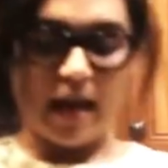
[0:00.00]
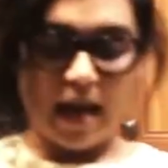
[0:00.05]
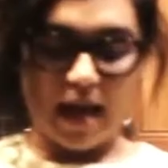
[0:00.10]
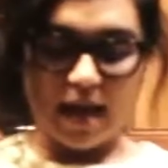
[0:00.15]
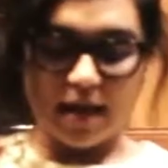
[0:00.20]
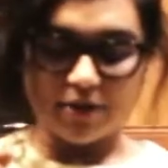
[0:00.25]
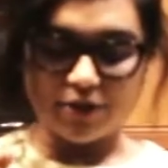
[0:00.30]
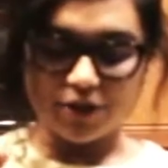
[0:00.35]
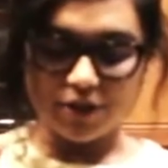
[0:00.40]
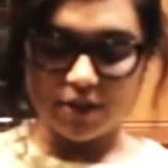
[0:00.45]

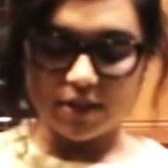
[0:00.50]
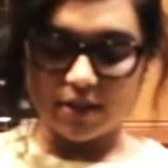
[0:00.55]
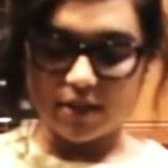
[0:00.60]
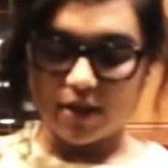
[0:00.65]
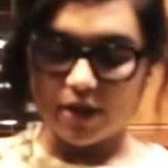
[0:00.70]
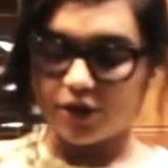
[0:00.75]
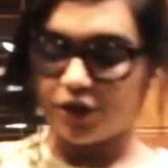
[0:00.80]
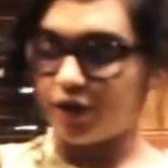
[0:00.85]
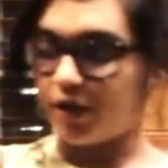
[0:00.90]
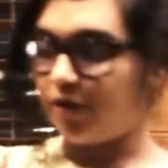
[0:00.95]
add just a
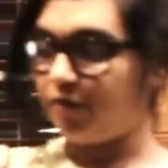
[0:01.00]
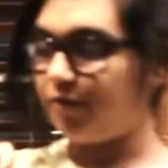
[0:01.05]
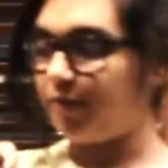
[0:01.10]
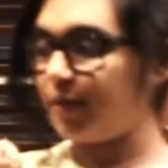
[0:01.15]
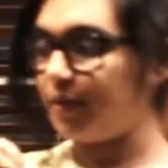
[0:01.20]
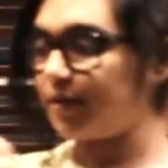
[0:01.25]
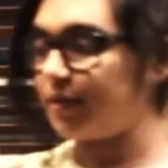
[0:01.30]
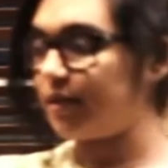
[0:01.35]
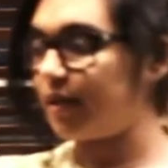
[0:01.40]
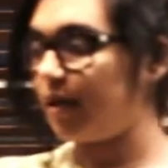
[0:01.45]
touch of
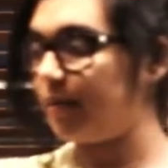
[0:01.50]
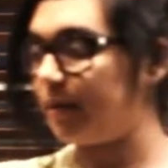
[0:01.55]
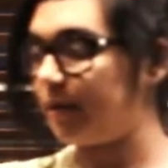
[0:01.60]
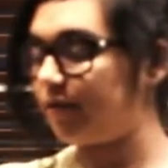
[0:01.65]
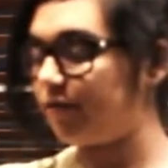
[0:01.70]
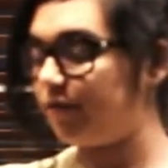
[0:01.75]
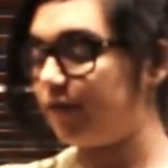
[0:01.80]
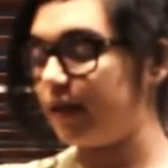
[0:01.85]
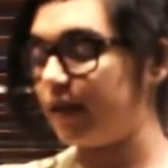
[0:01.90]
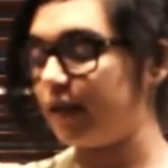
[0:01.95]
balsamic
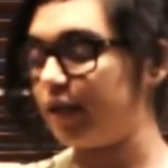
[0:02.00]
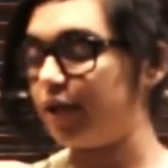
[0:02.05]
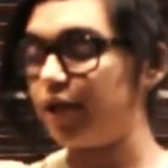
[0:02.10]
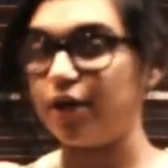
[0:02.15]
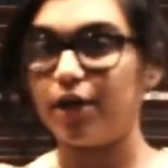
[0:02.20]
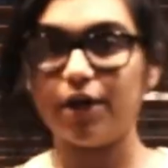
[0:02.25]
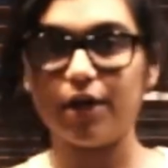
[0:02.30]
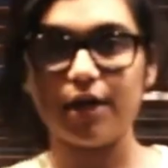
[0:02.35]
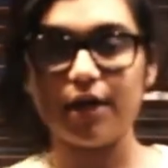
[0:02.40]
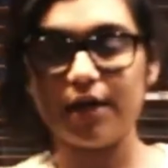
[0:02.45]

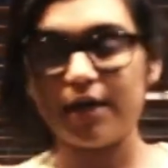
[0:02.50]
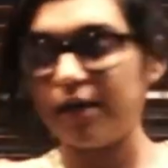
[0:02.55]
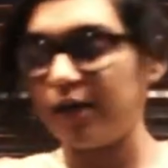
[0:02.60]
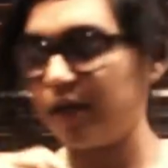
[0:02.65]
vinegar.